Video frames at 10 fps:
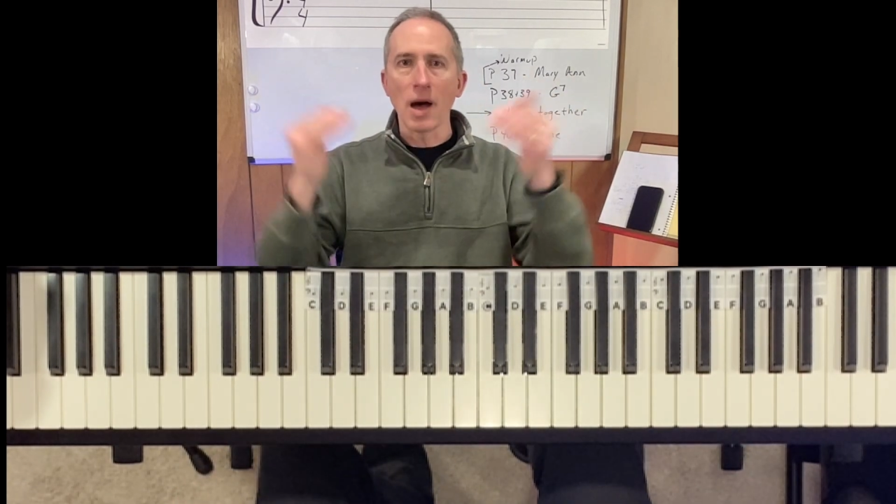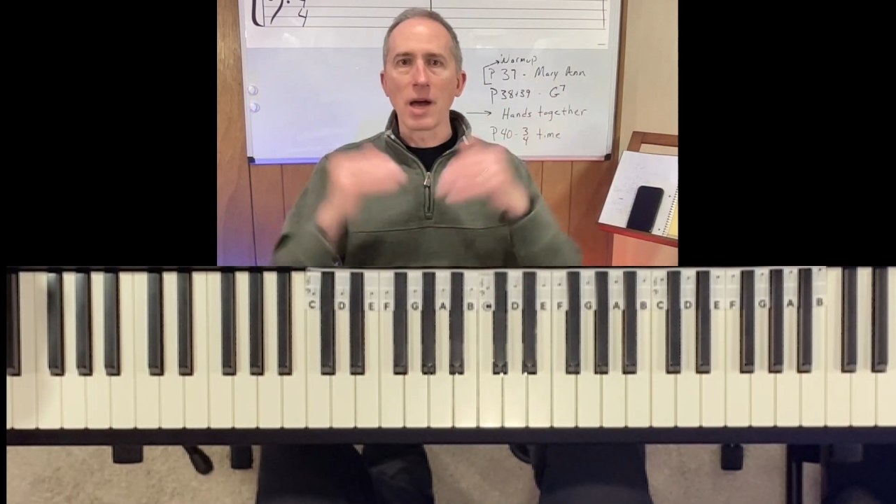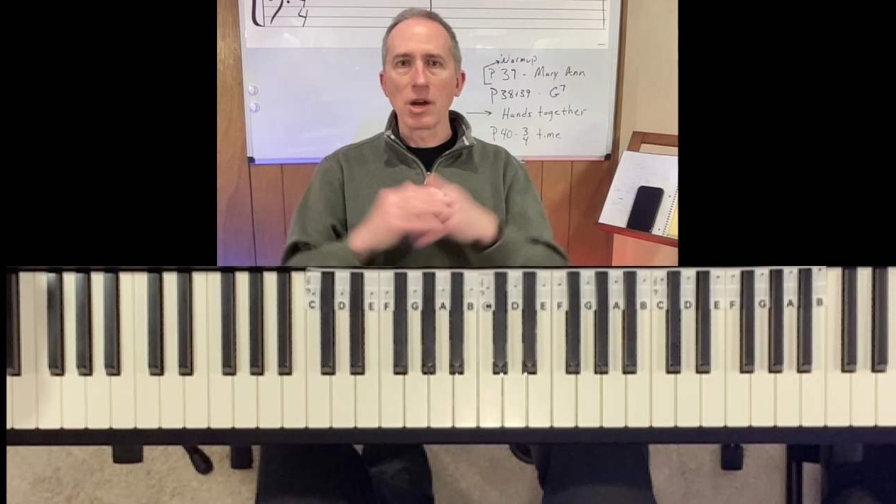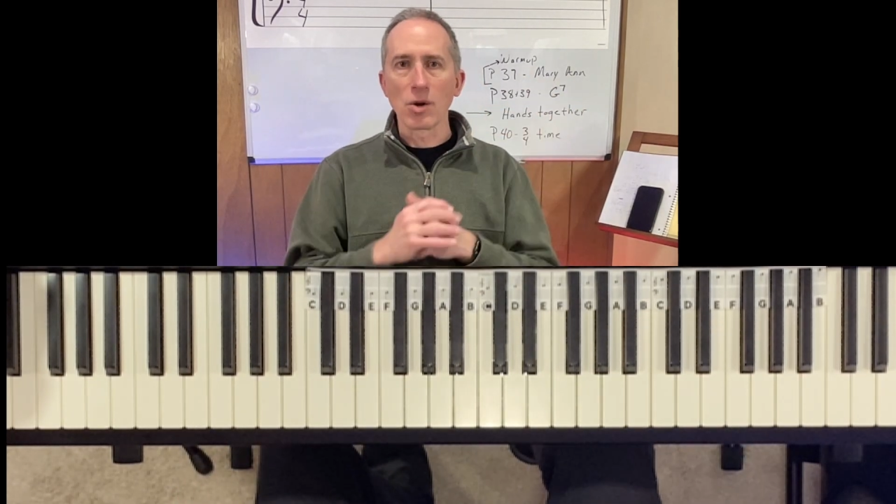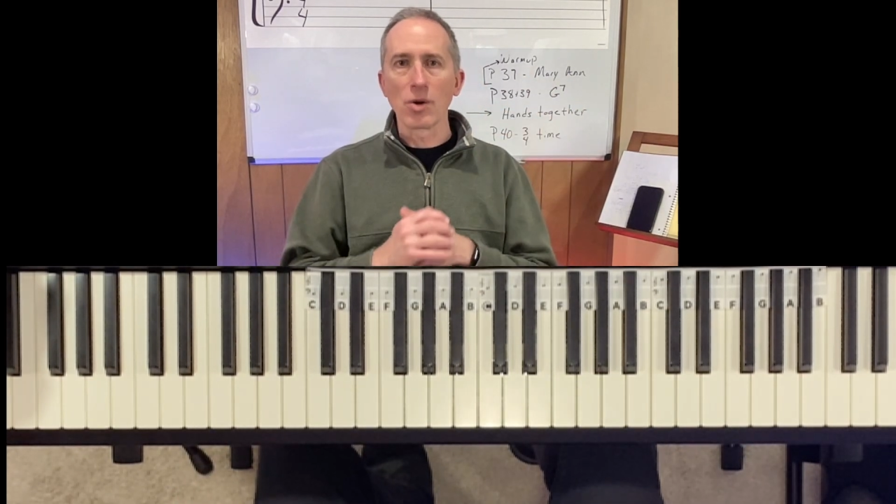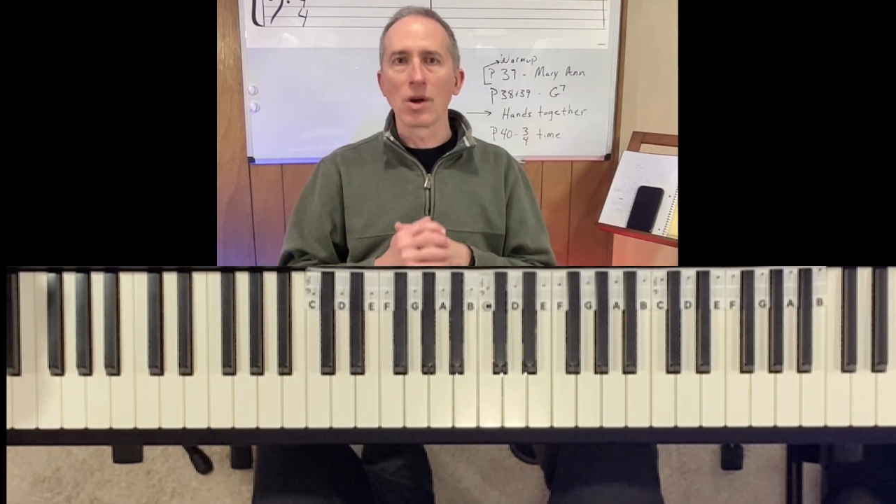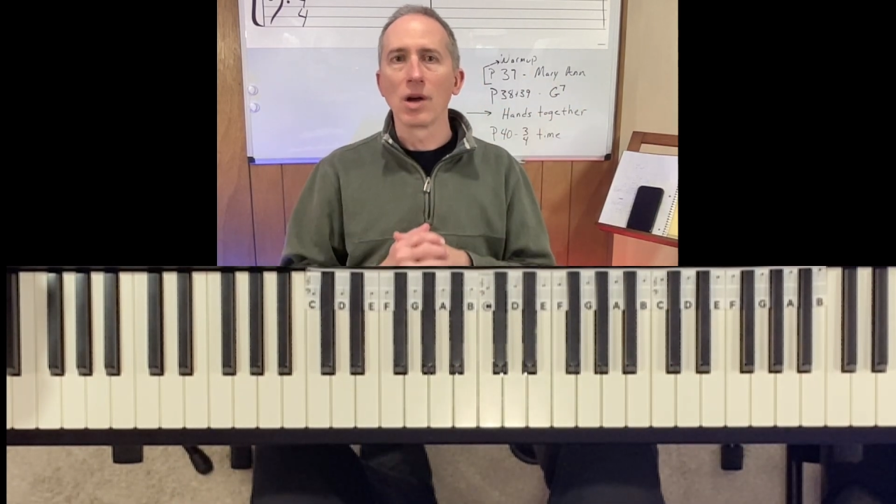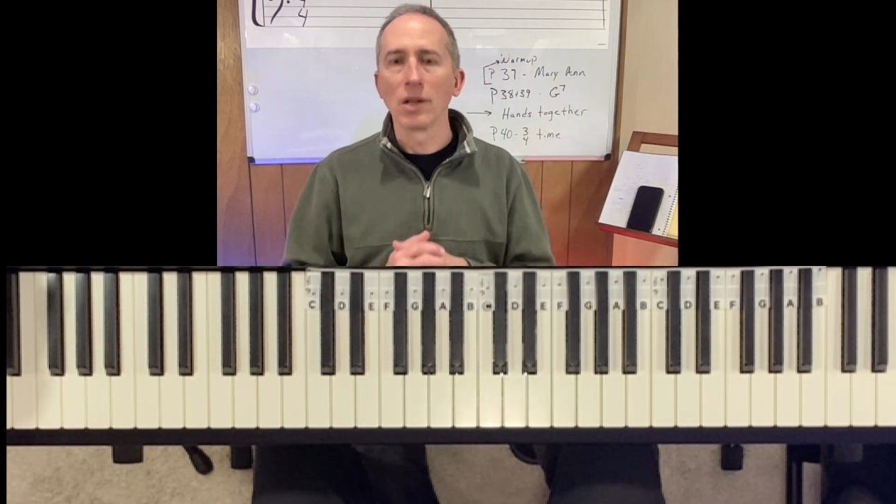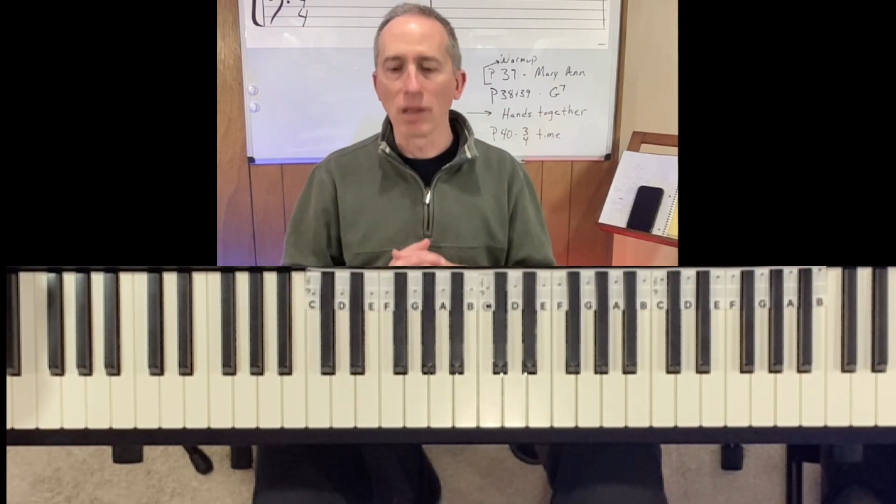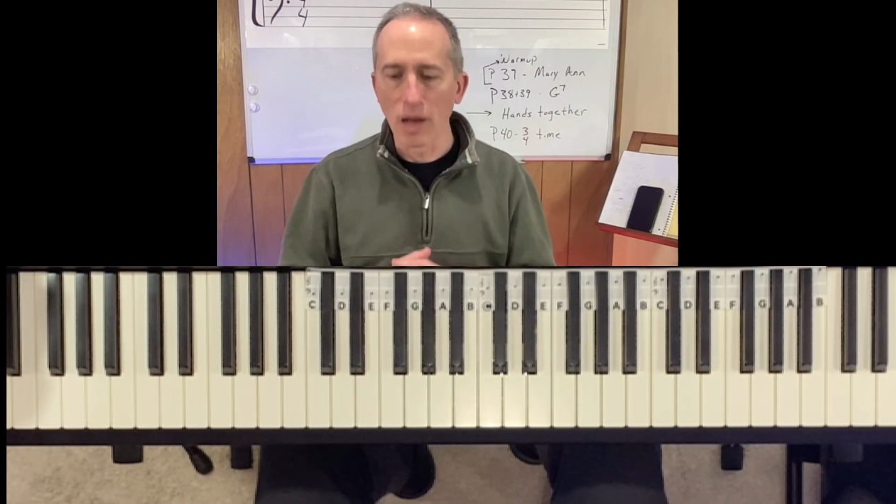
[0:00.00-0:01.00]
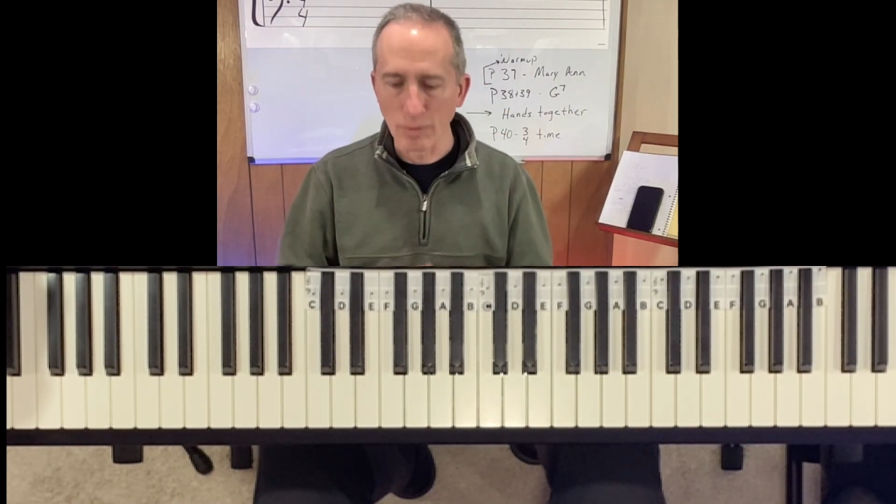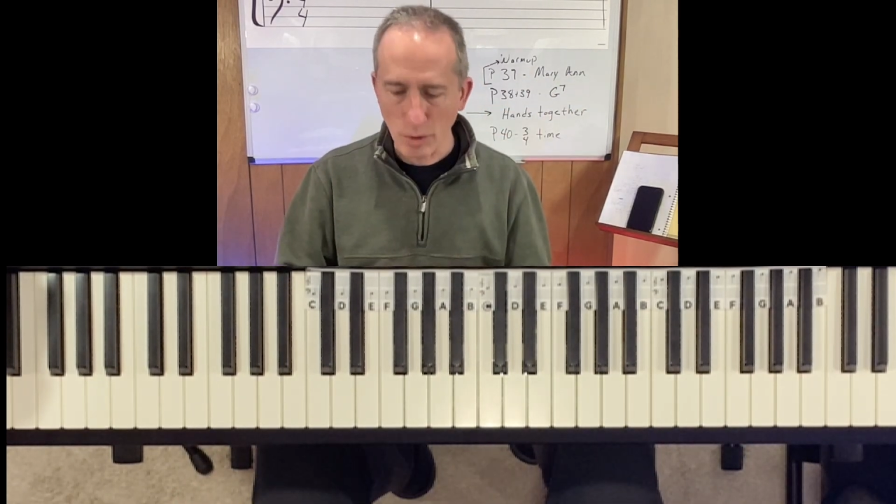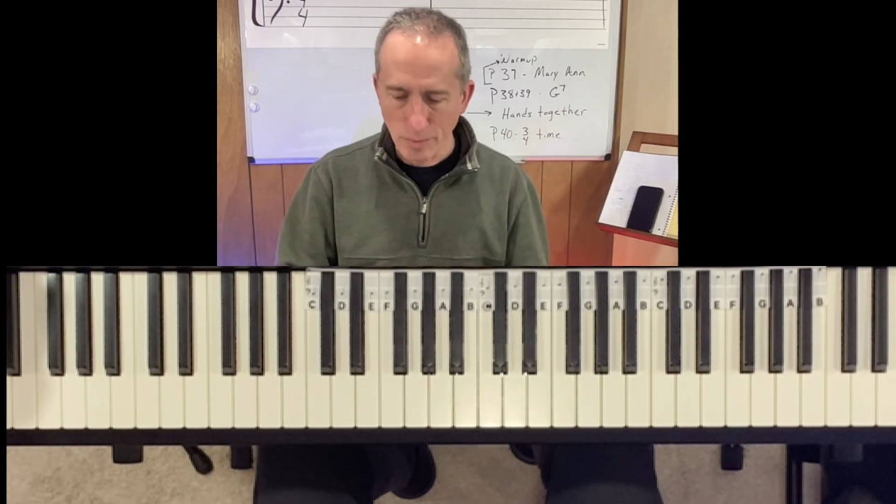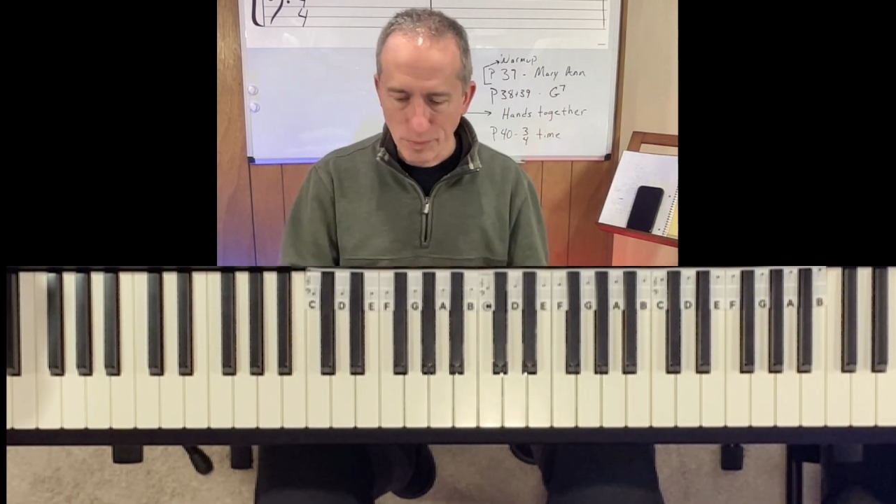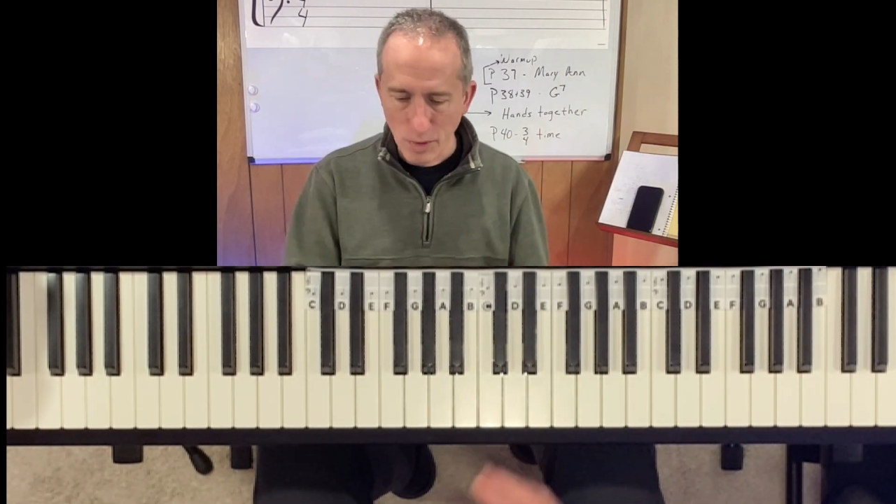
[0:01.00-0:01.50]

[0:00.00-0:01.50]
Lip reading: higher level.